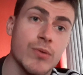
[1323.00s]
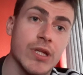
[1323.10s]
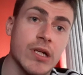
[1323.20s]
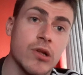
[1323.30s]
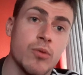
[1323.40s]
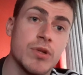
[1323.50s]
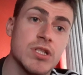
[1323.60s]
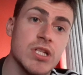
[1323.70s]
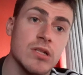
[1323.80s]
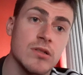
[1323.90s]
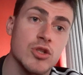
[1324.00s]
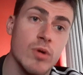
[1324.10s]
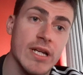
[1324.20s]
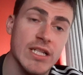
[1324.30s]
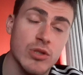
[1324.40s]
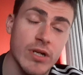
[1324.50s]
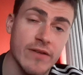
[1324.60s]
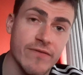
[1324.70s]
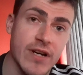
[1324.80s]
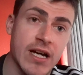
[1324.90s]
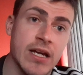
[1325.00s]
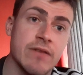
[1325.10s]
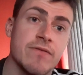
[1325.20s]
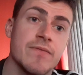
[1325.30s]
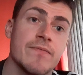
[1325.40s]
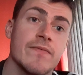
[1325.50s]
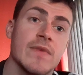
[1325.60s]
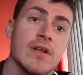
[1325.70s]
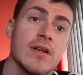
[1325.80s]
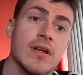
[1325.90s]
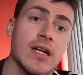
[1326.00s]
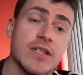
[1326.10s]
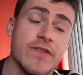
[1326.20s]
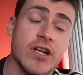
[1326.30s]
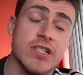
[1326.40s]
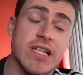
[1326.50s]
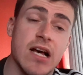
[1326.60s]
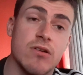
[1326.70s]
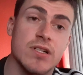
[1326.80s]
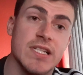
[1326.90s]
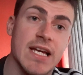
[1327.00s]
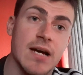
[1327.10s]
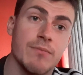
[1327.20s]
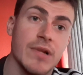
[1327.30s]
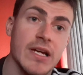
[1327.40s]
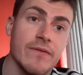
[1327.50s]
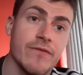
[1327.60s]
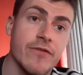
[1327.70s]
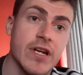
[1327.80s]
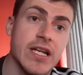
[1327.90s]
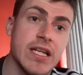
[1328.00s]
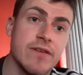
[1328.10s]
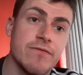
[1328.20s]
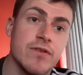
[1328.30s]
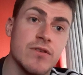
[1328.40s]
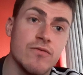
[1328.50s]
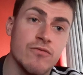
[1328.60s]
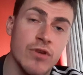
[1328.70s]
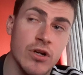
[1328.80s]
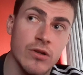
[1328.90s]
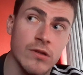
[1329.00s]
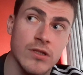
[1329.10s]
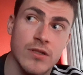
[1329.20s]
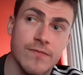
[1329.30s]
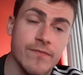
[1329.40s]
with the club until 2025. And he's versatile because he can play in three different roles.